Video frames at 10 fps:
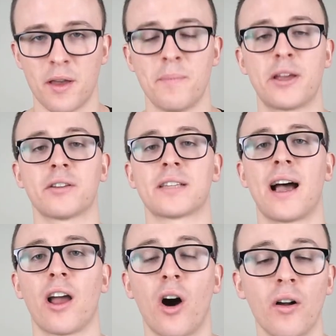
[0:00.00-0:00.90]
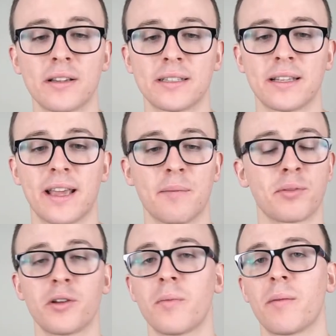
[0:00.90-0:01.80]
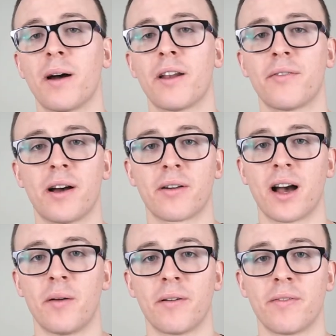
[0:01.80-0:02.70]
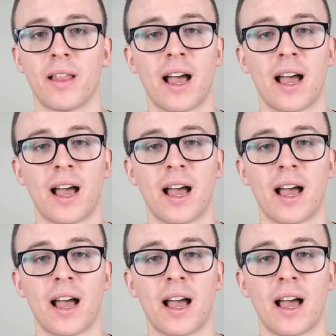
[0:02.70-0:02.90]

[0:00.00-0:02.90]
Because it blew my mind of how calm I felt.